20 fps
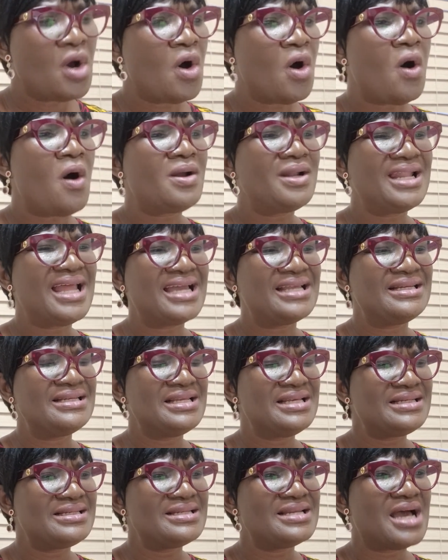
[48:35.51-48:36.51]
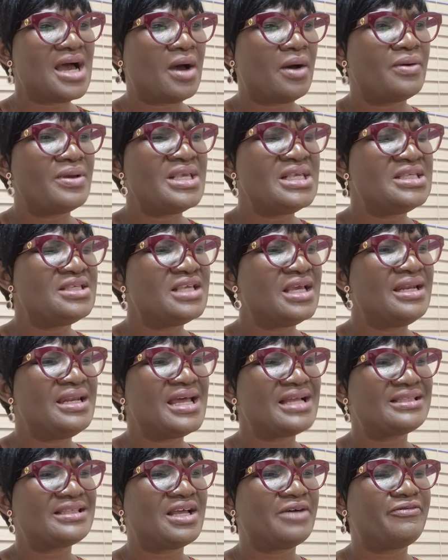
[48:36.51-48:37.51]
all I need now is a
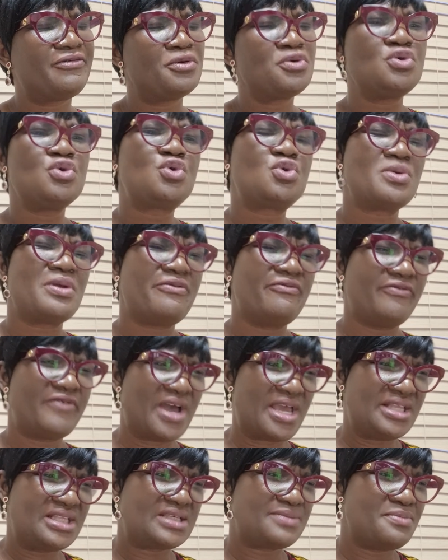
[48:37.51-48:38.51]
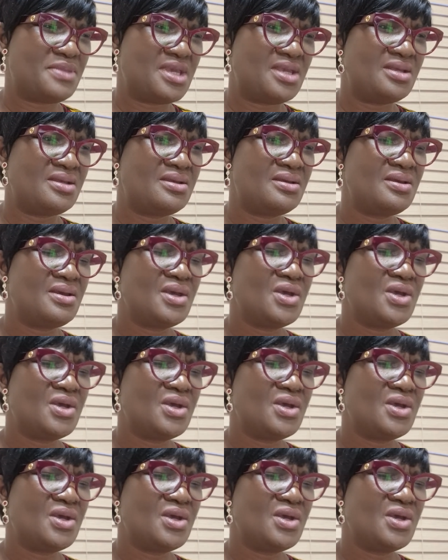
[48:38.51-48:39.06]
letter for you to invite me